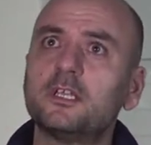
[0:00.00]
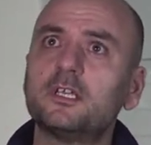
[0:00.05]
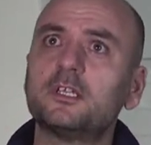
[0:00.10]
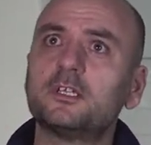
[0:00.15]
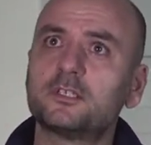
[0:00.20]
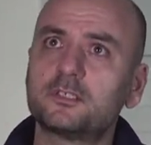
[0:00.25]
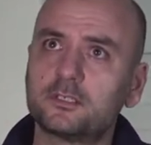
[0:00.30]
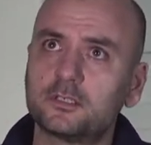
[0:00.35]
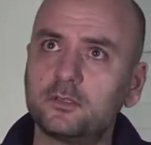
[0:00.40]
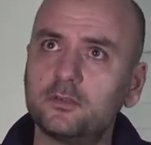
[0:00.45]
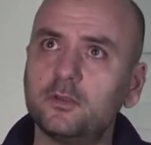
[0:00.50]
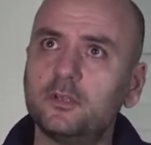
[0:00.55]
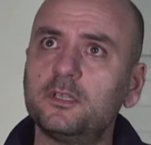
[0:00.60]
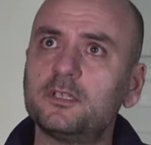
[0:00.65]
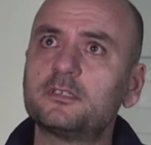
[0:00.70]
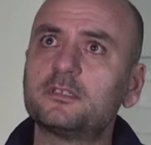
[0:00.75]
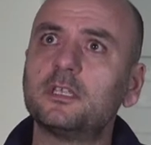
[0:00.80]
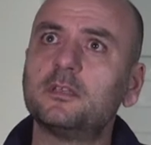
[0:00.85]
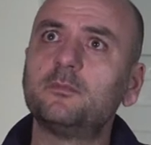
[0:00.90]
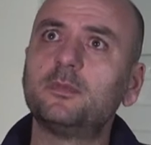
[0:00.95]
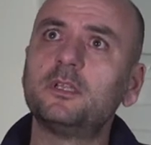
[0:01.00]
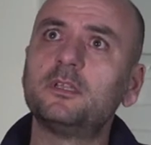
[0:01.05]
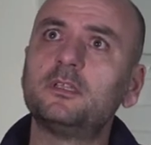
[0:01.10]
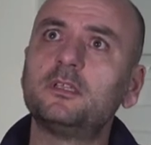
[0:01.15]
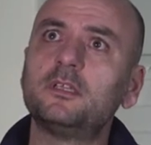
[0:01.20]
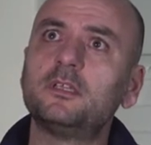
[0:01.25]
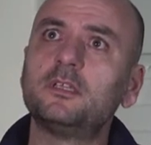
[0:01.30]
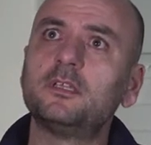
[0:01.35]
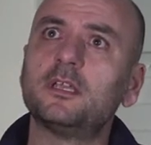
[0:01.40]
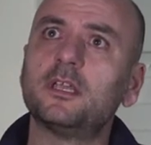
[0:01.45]
security,
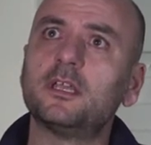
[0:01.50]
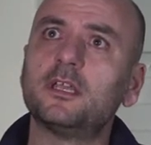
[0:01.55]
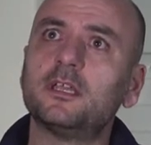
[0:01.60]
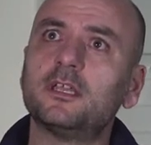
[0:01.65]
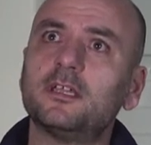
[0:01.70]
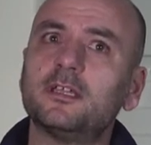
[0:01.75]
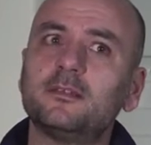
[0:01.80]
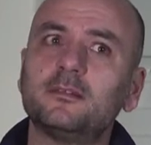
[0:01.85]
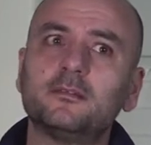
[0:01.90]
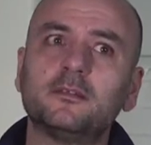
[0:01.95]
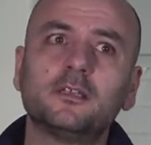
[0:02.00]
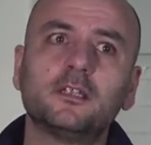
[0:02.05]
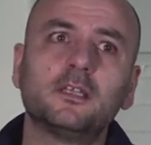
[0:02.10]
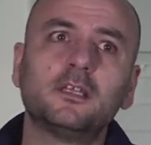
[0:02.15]
stability, and